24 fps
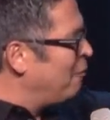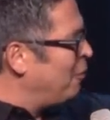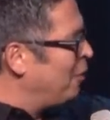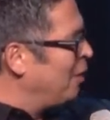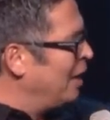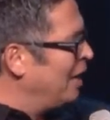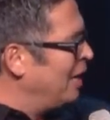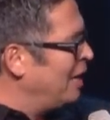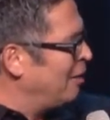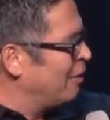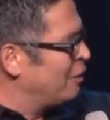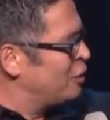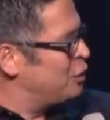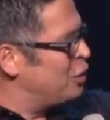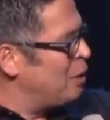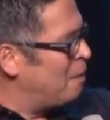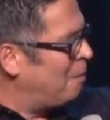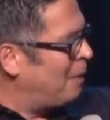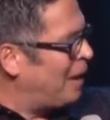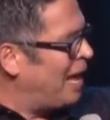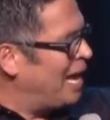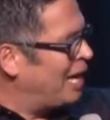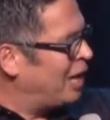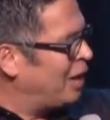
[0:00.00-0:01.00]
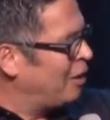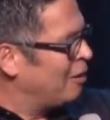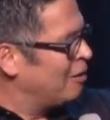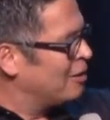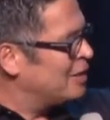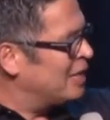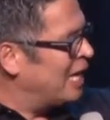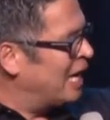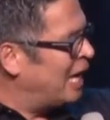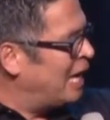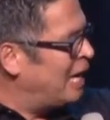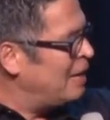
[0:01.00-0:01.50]
for leadership like yours
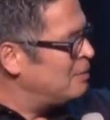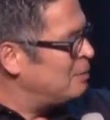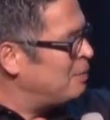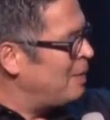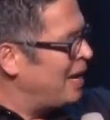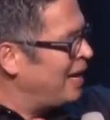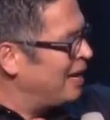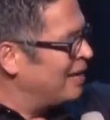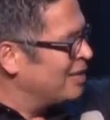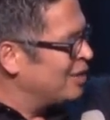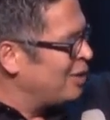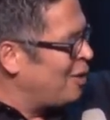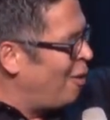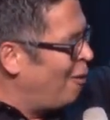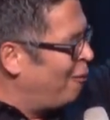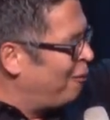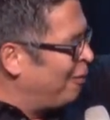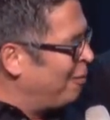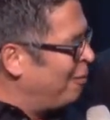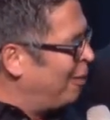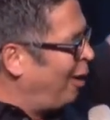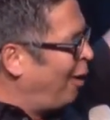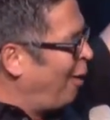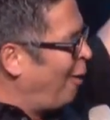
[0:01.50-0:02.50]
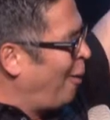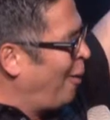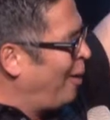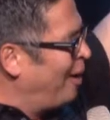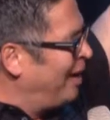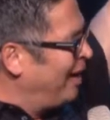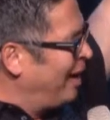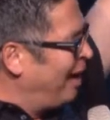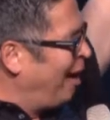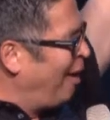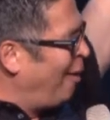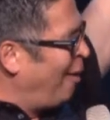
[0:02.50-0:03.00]
that keeps making us go from glory
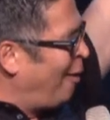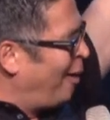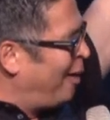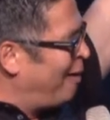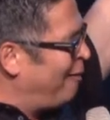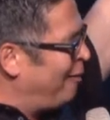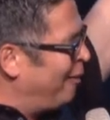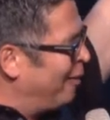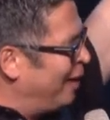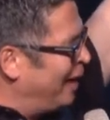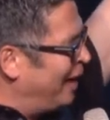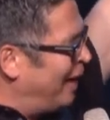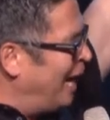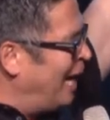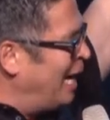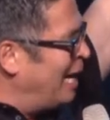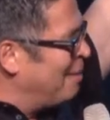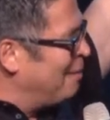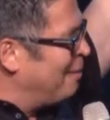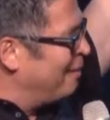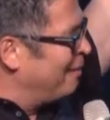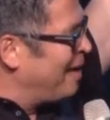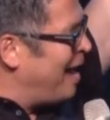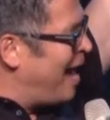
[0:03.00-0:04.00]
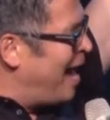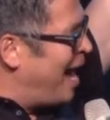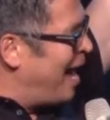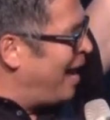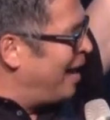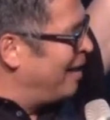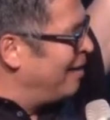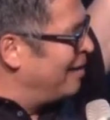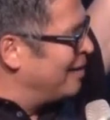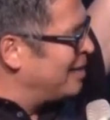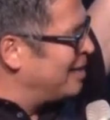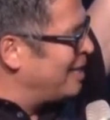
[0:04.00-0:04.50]
to glory for the kingdom of God
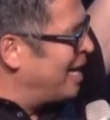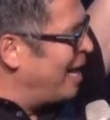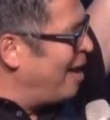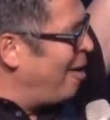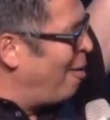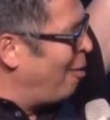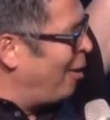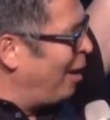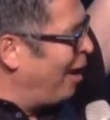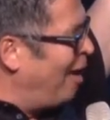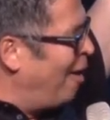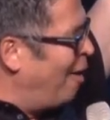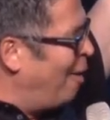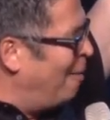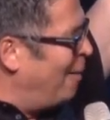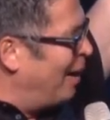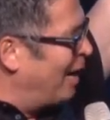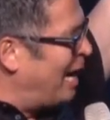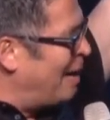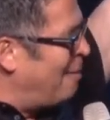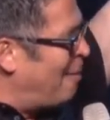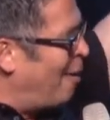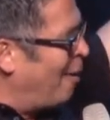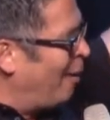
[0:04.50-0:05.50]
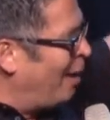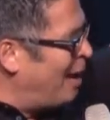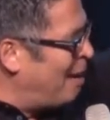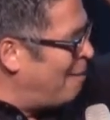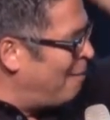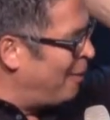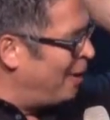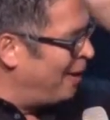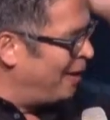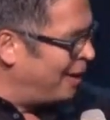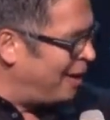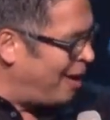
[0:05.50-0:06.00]
in the state of Oklahoma. Come on, let
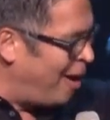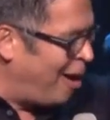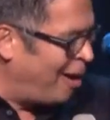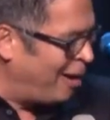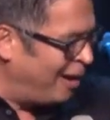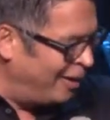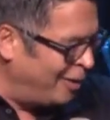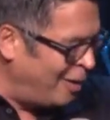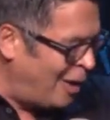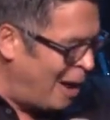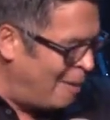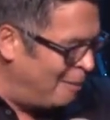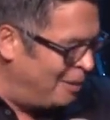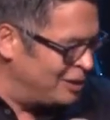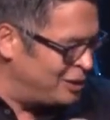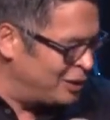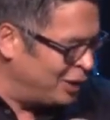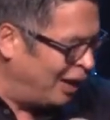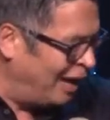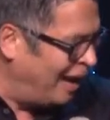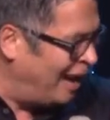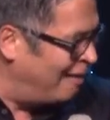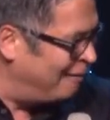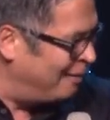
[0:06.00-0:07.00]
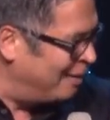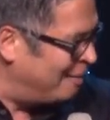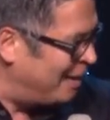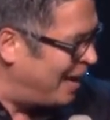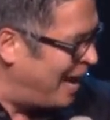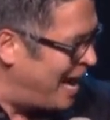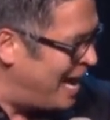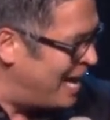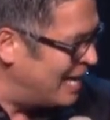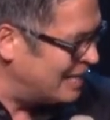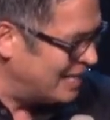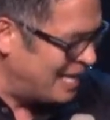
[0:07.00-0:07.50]
Brother Cargill know how much you love him,
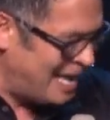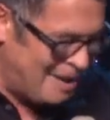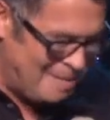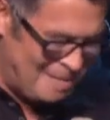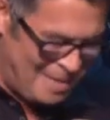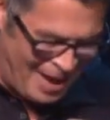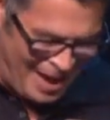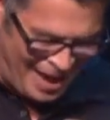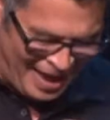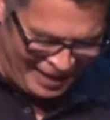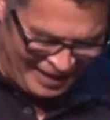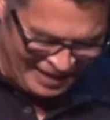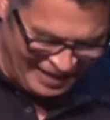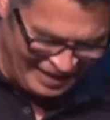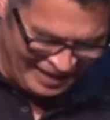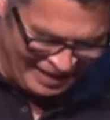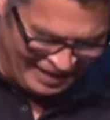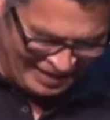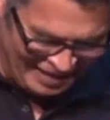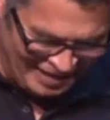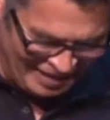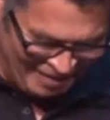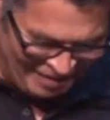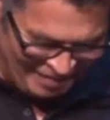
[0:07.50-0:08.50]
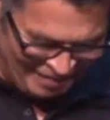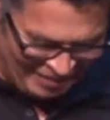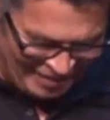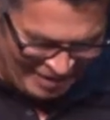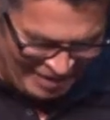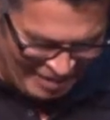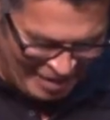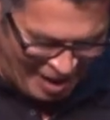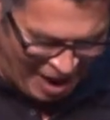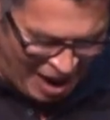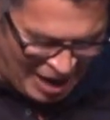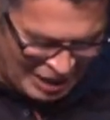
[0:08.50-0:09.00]
guys. Amen.
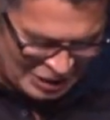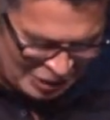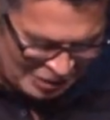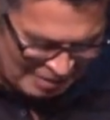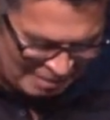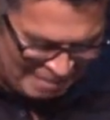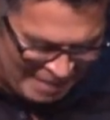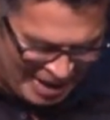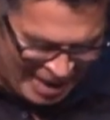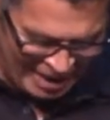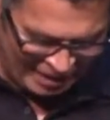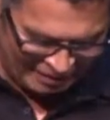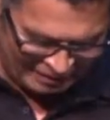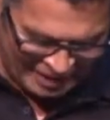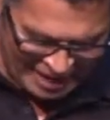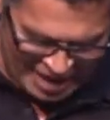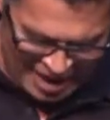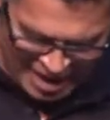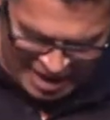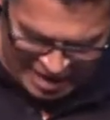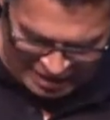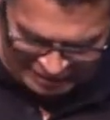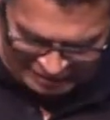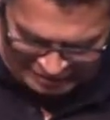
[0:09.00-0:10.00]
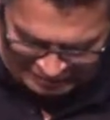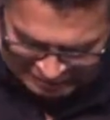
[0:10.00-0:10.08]
Awesome man of God.